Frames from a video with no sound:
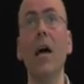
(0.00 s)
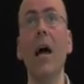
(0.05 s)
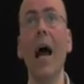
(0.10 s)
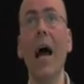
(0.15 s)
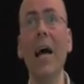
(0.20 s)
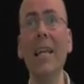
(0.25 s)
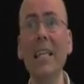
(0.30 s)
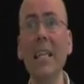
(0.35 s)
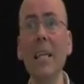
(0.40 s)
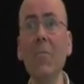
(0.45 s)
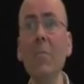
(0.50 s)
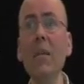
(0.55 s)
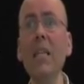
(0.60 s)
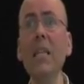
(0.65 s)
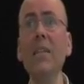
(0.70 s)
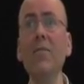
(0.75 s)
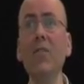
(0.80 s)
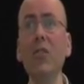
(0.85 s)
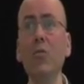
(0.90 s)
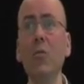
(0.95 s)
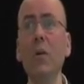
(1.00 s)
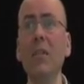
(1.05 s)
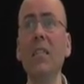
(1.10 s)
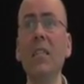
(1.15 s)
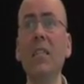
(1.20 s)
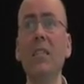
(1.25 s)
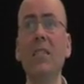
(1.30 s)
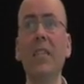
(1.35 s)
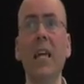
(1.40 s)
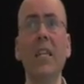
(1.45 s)
And in the middle of the 20th
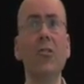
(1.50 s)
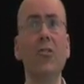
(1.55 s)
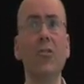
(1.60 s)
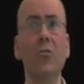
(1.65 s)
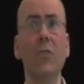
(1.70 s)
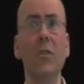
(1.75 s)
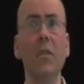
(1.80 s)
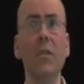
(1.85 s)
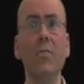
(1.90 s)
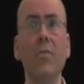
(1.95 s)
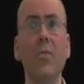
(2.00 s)
century,